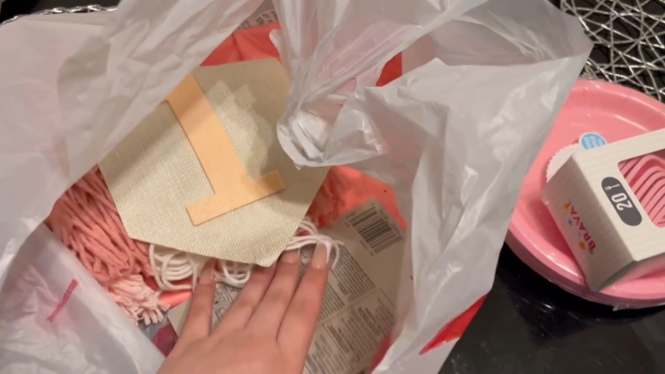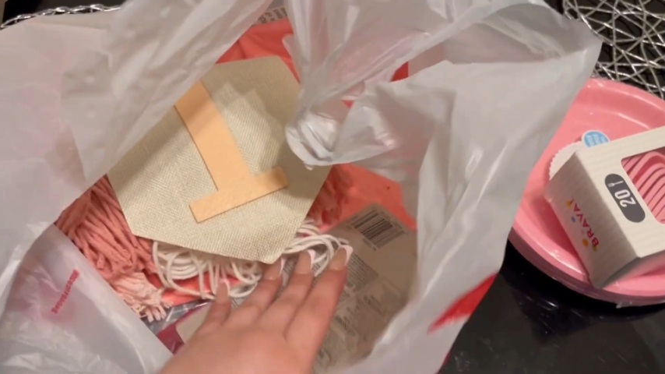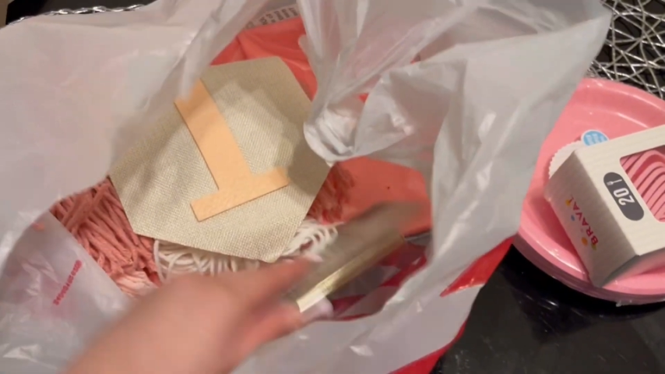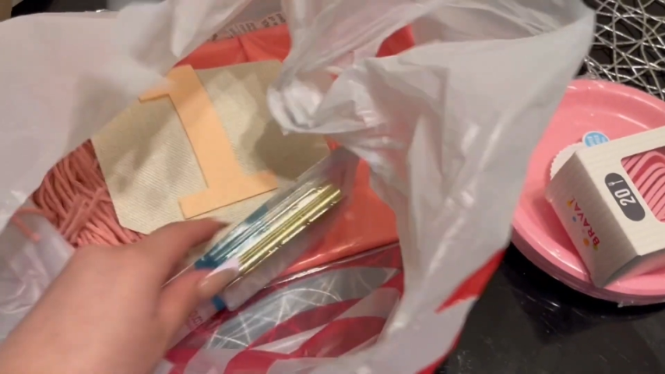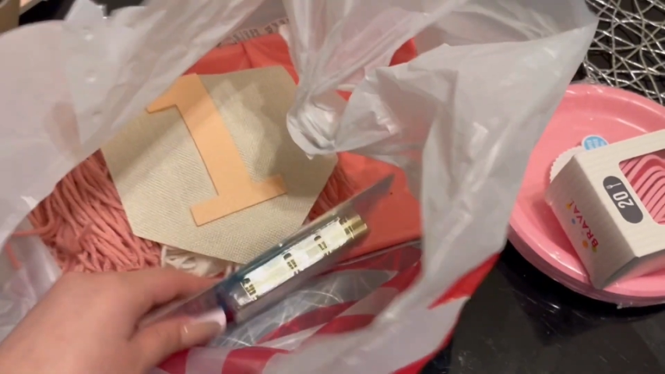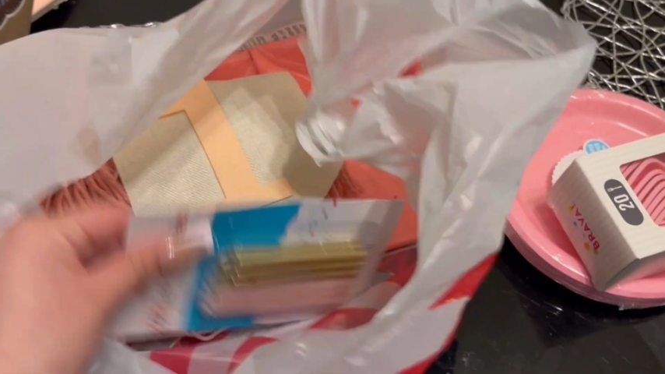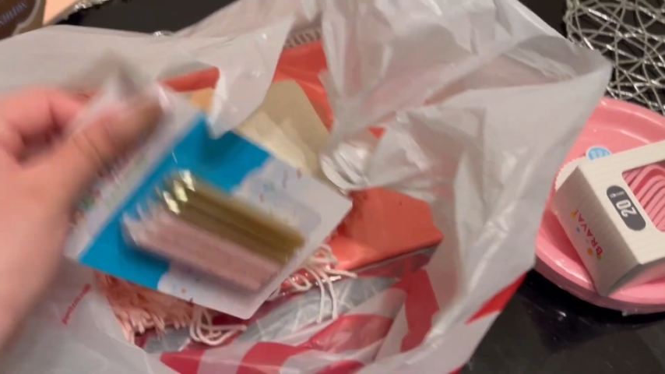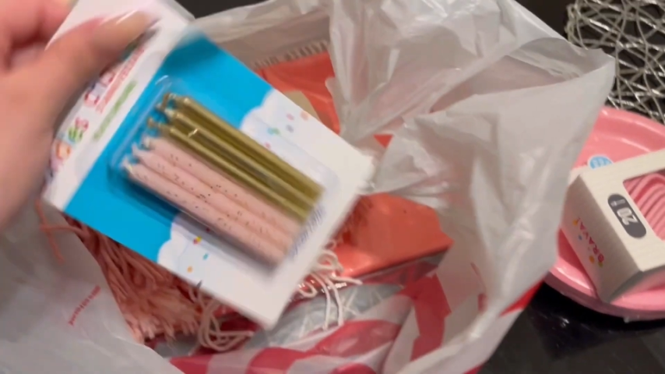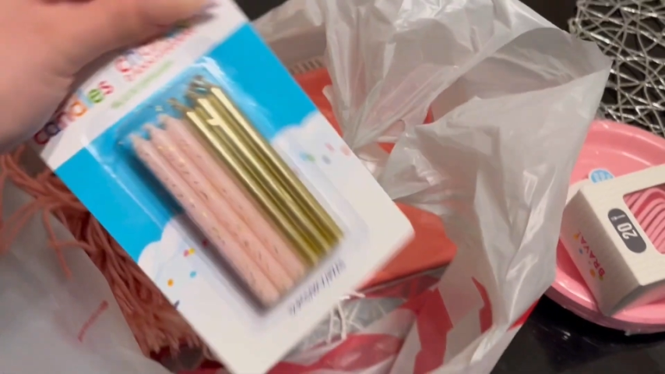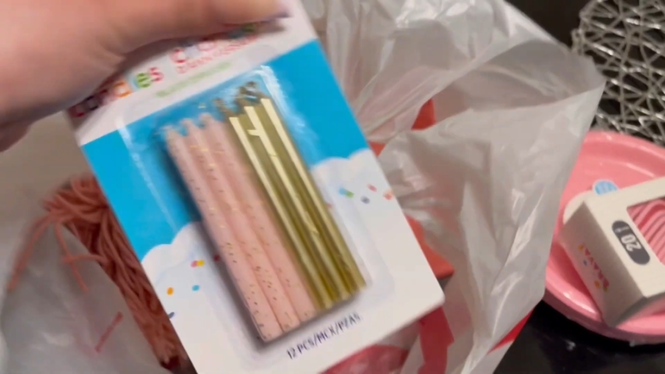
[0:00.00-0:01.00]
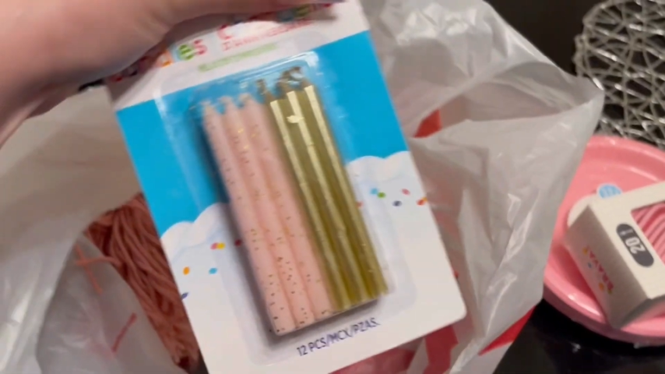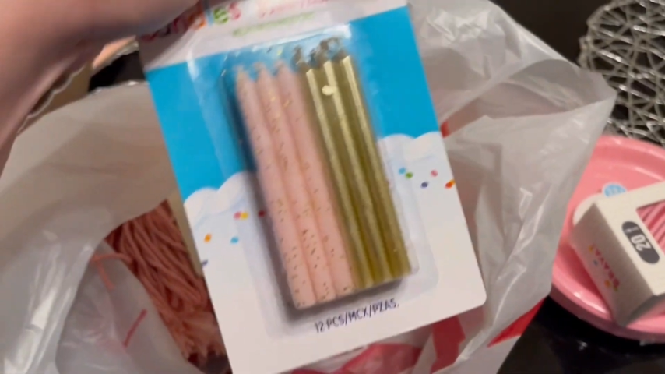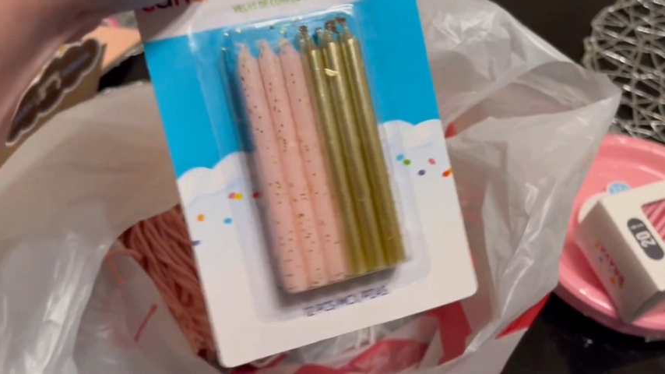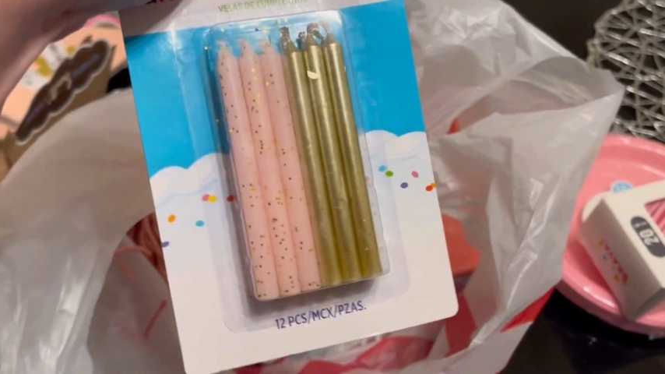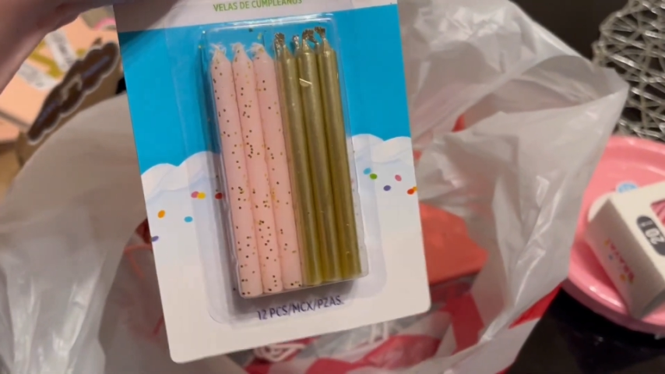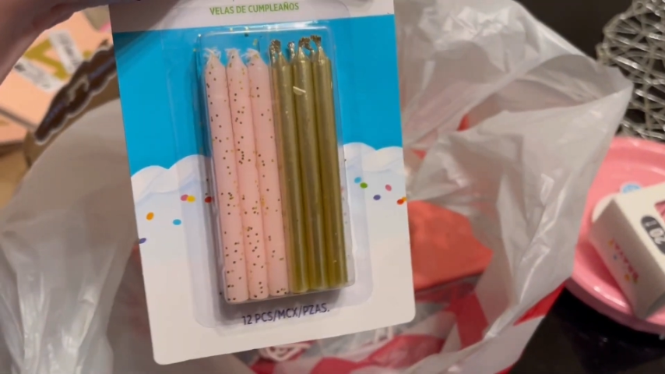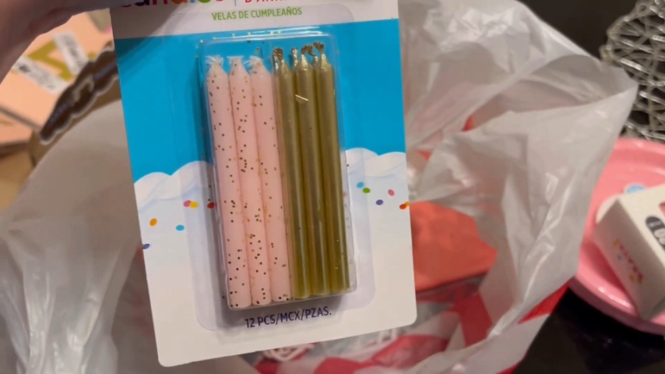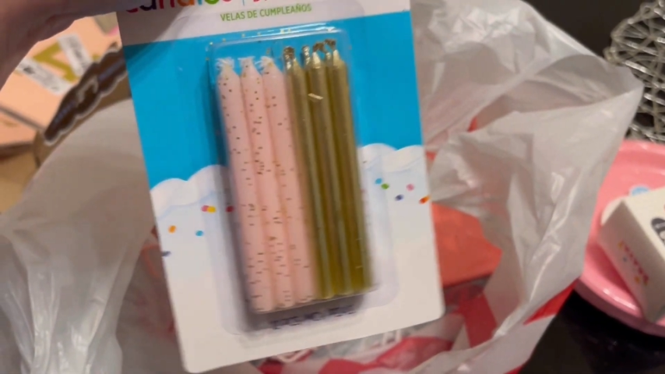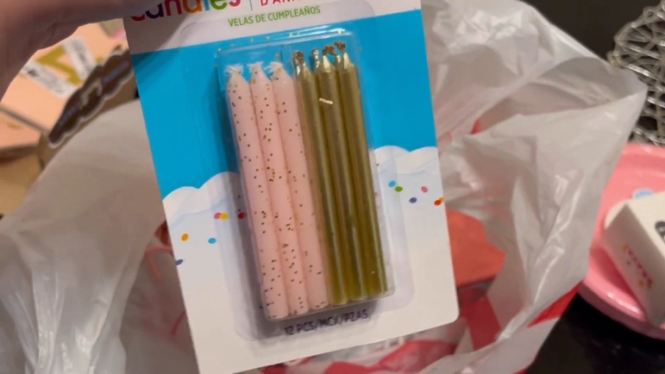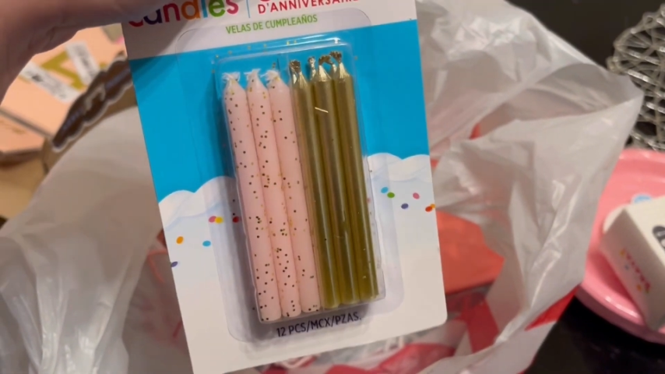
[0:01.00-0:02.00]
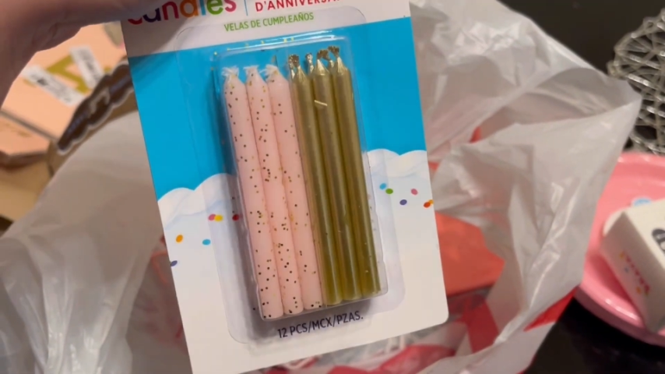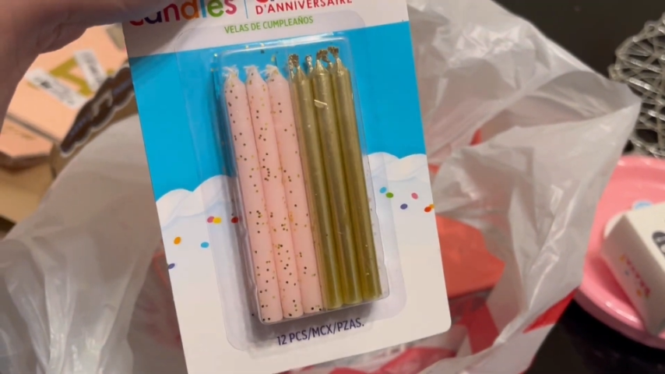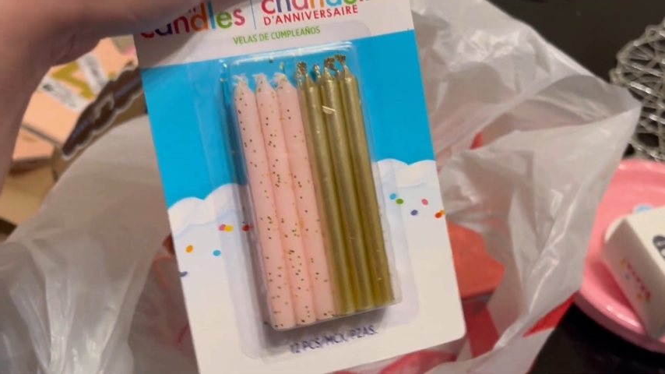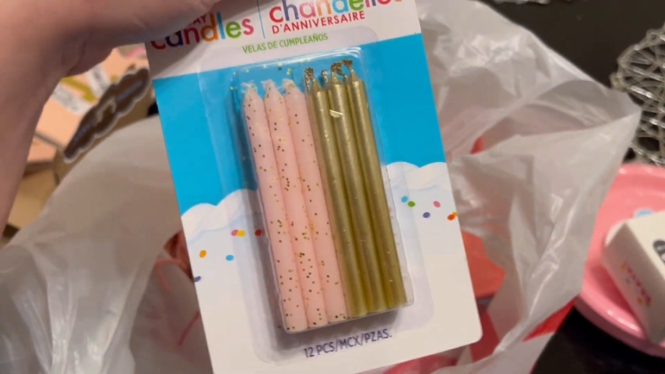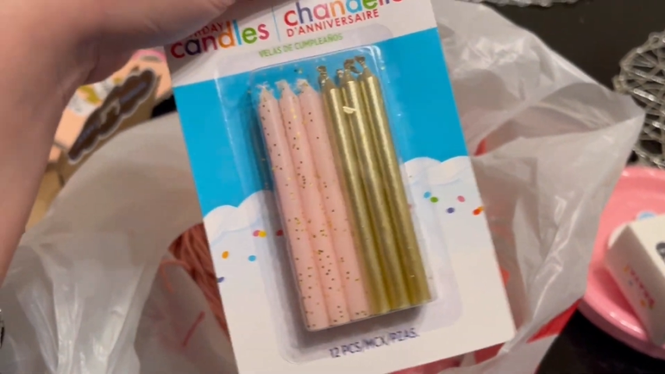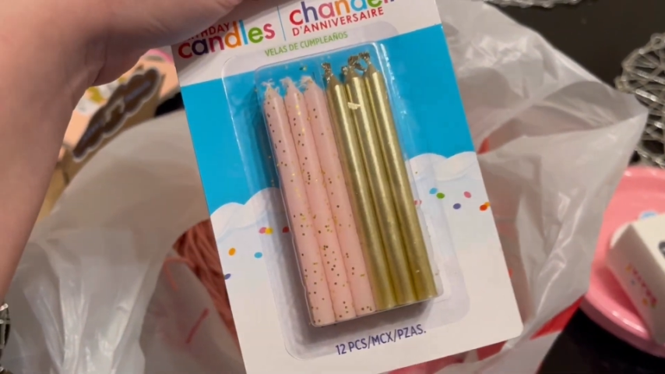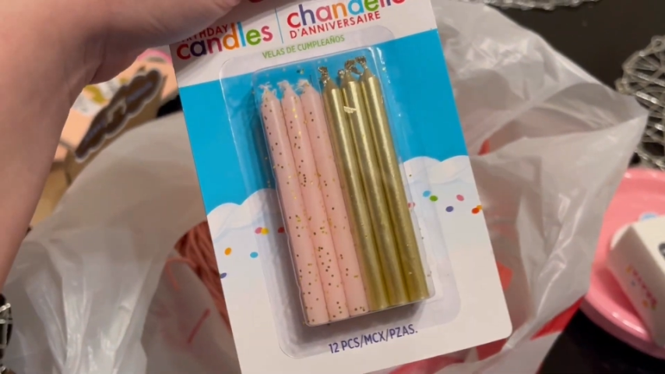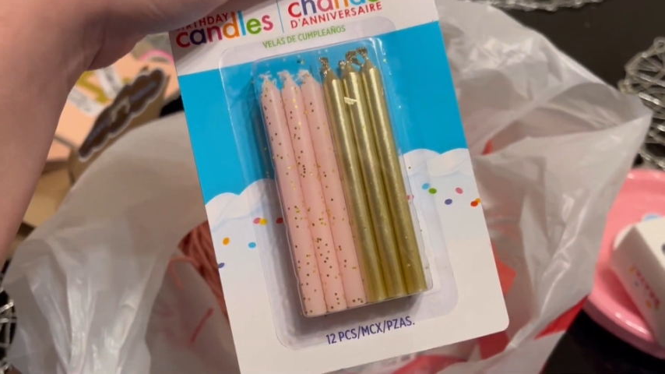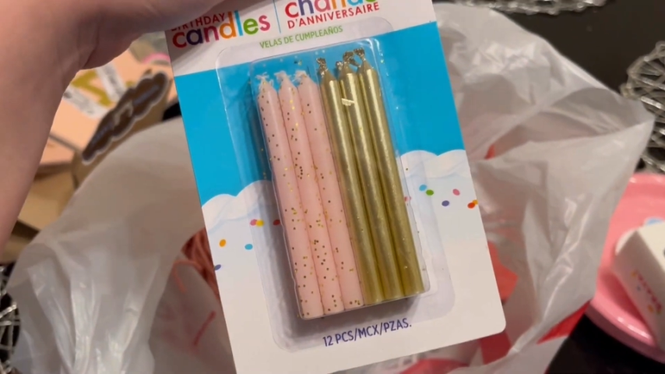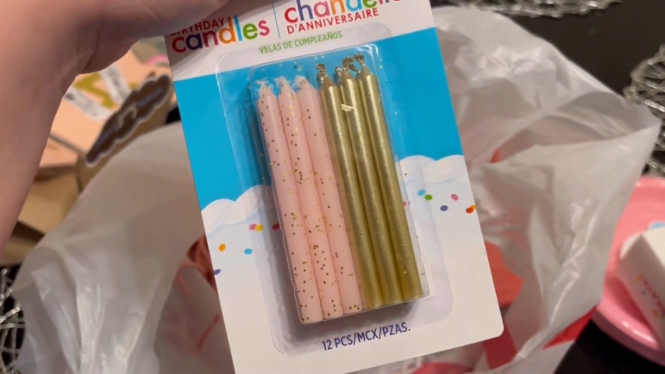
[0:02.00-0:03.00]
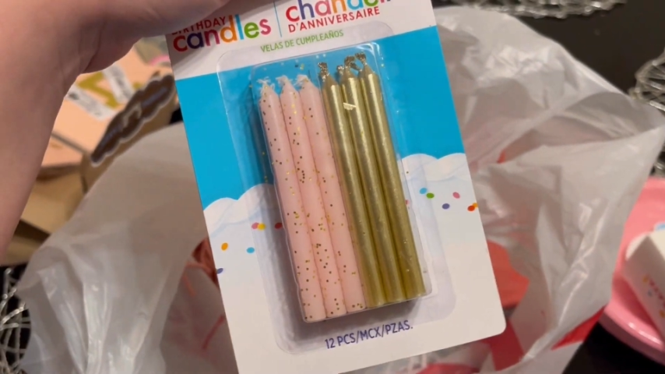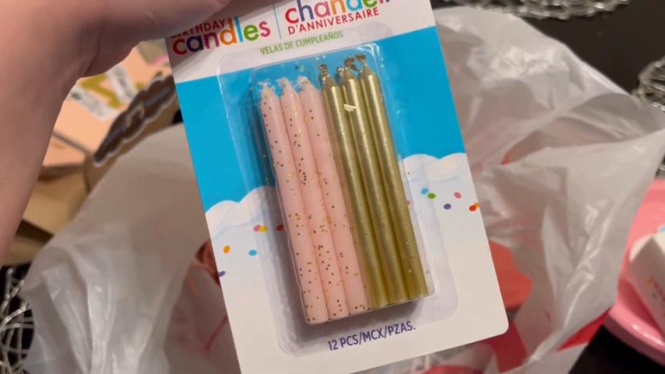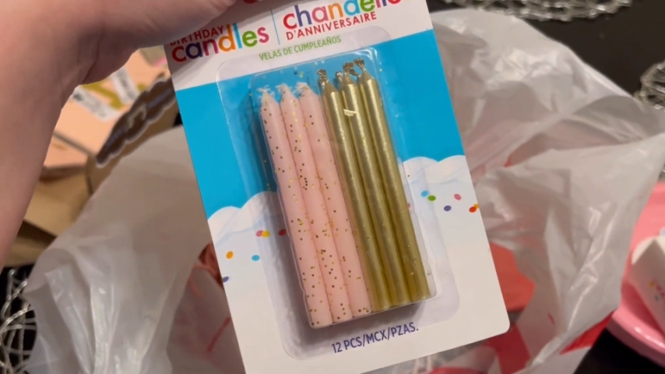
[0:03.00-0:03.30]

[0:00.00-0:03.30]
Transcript: [unreadable: no face in view]